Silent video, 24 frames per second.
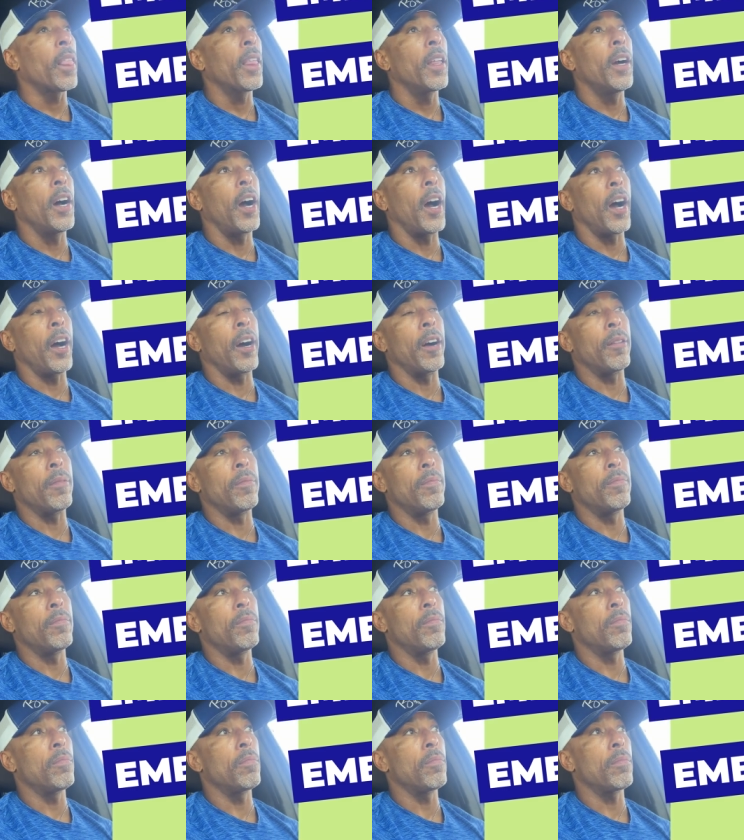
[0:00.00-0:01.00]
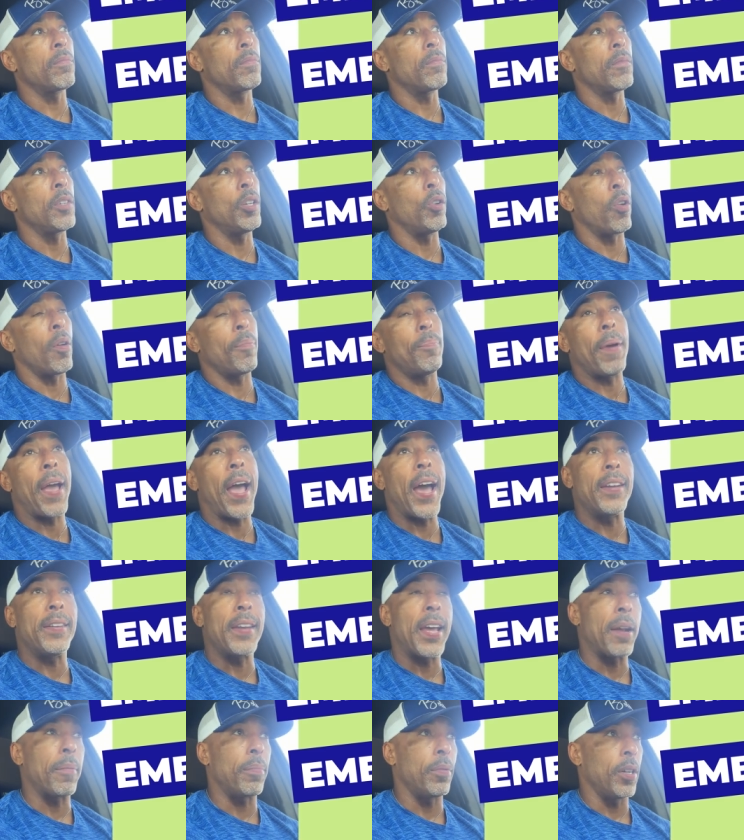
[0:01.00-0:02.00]
um, you know, a bad
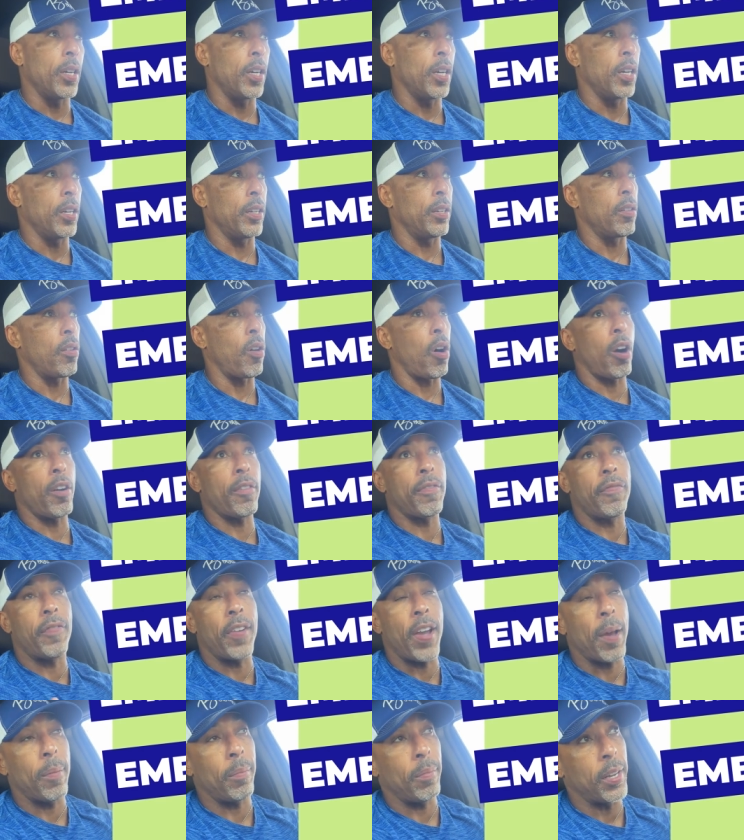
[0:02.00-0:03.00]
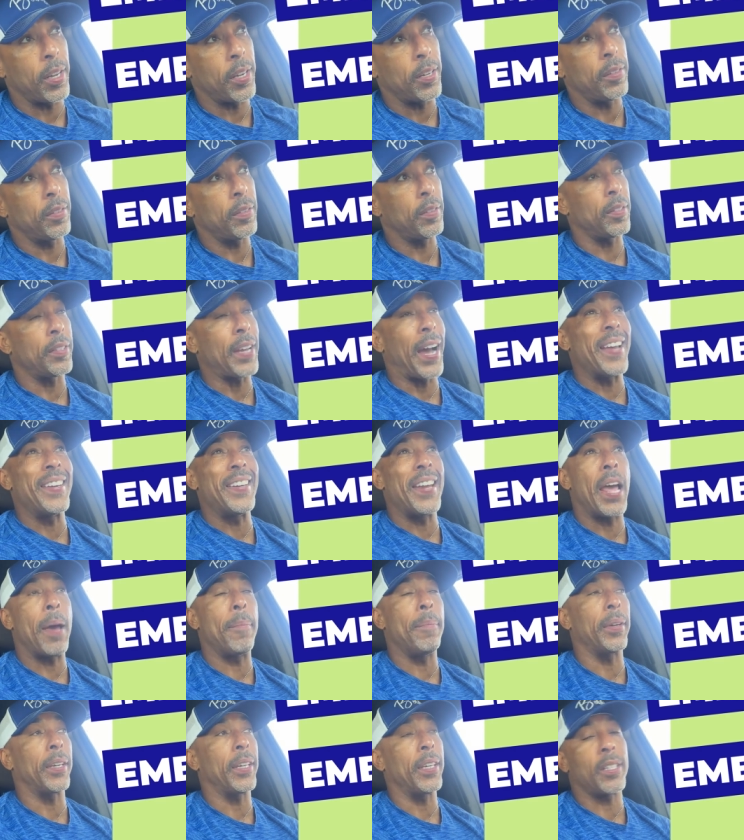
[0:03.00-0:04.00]
neighborhood, or a family
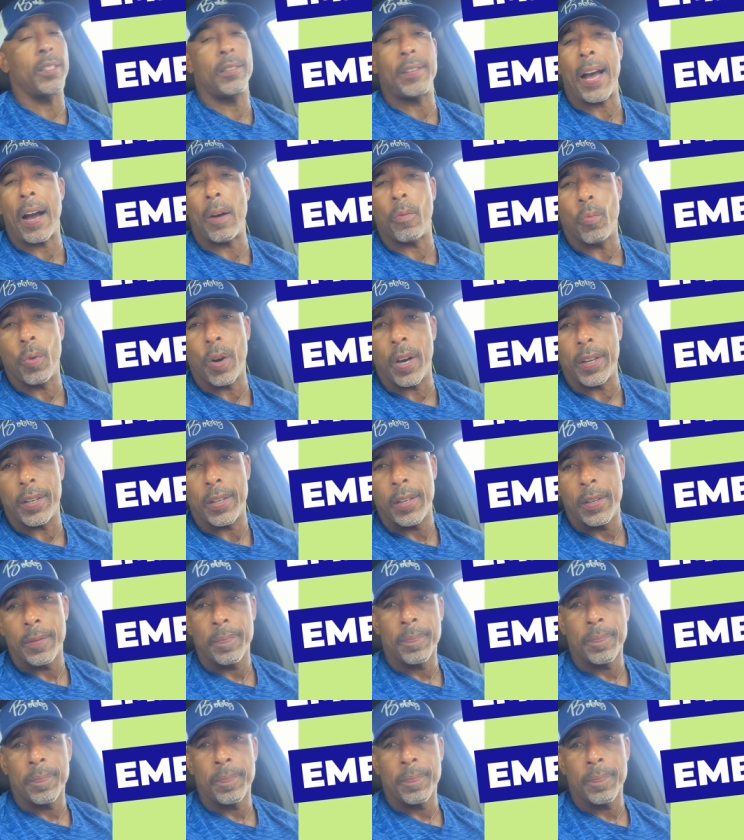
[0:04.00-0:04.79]
dynamic is not what